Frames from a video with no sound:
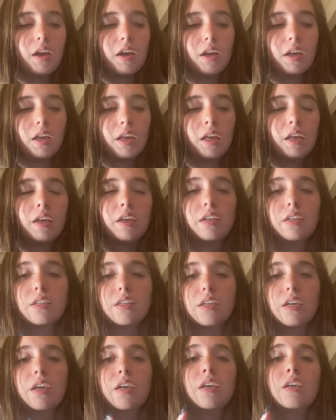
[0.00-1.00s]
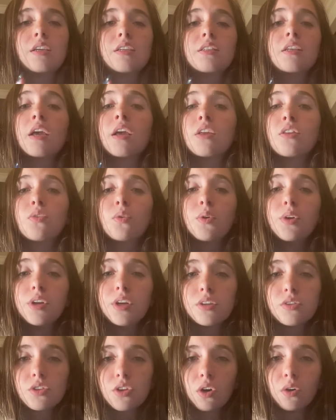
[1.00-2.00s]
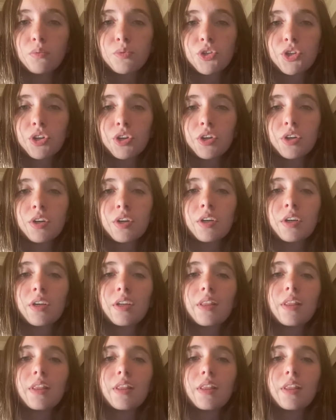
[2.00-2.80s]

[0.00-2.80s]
It is a 3D sculpture